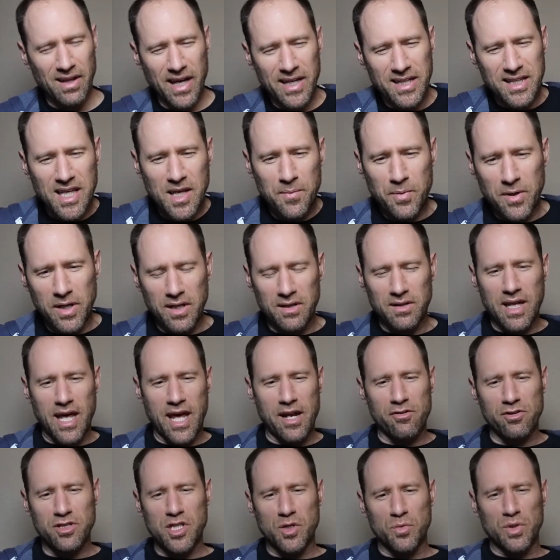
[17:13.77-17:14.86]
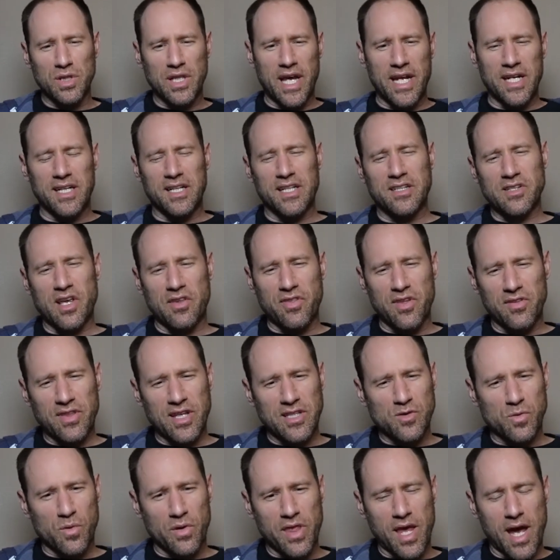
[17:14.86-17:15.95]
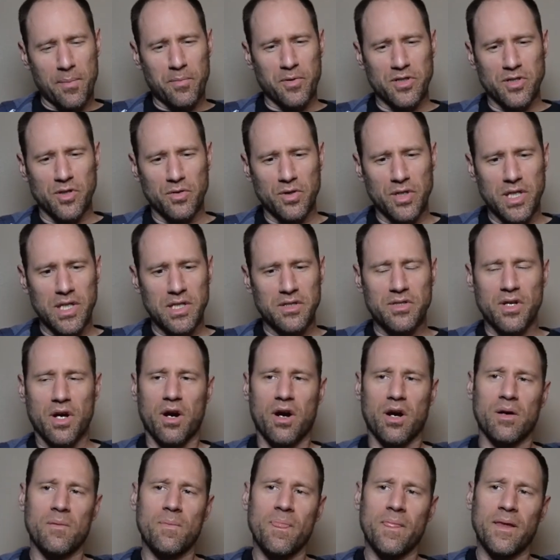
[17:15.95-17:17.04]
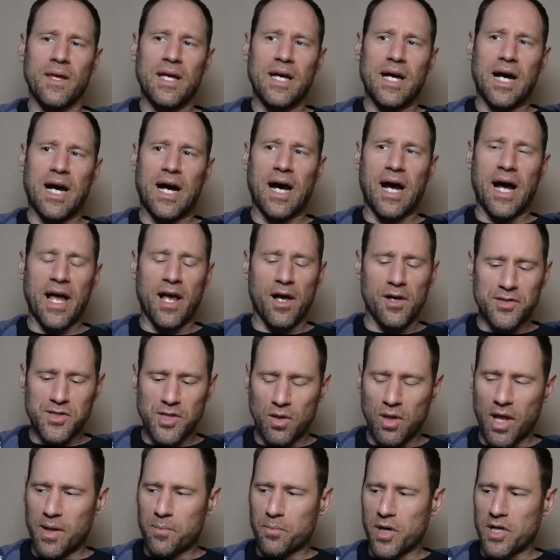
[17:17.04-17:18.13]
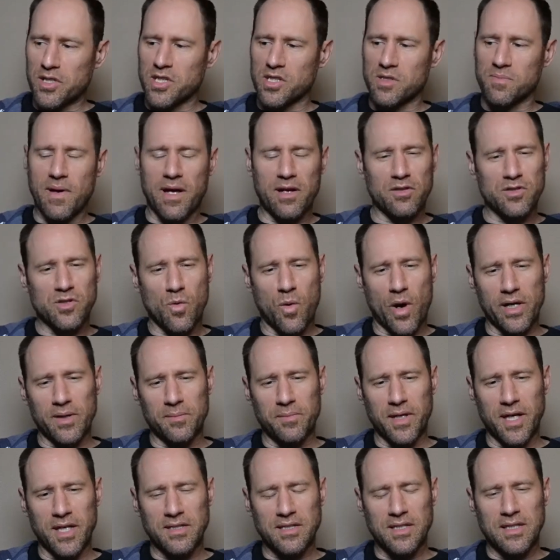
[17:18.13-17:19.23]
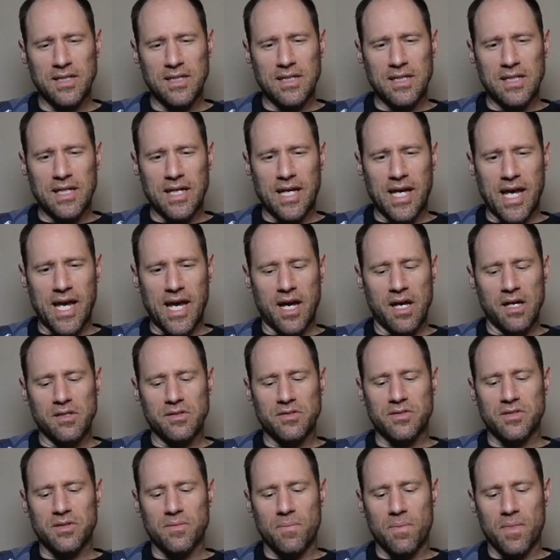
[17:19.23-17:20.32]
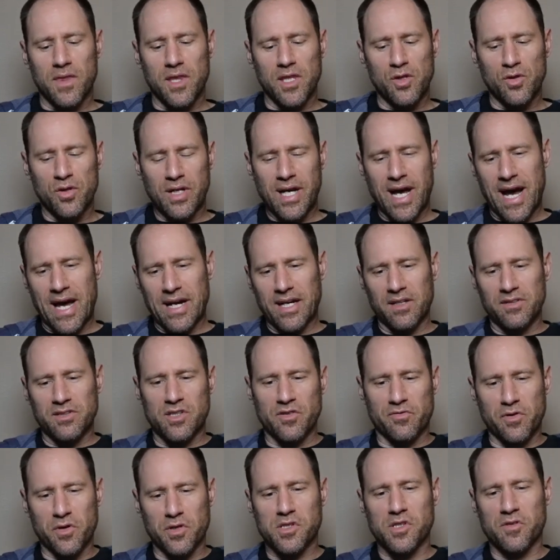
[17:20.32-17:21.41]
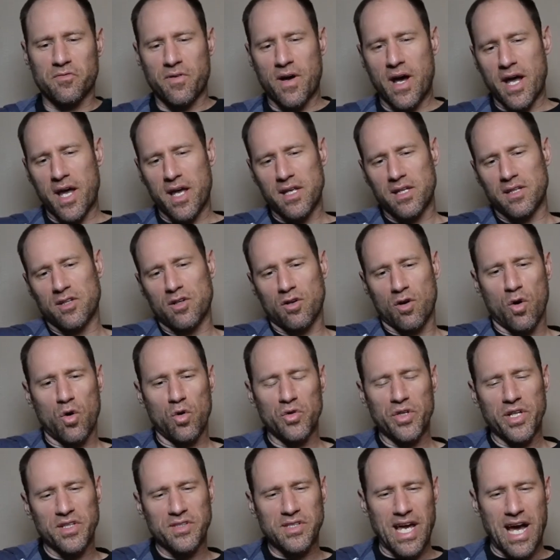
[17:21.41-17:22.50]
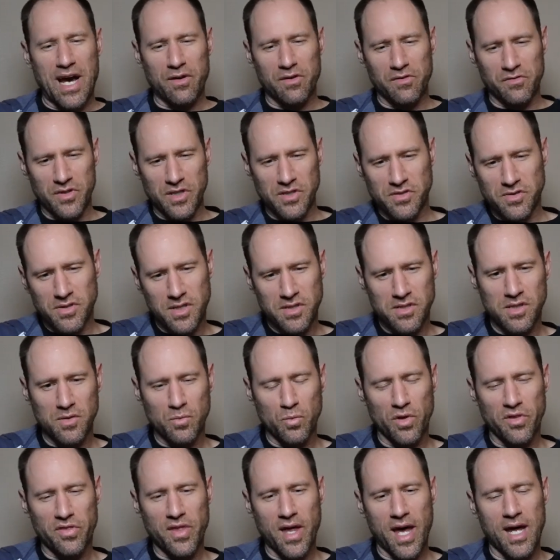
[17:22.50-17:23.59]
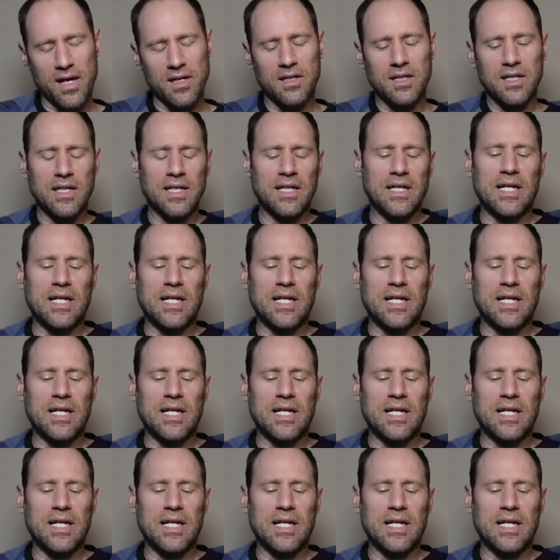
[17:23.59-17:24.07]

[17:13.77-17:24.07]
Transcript: I like keeping it energy related because I think that's where the opportunities are. Uh, I also like precious metals quite a bit as you can kind of diversify your holdings out of the system with that.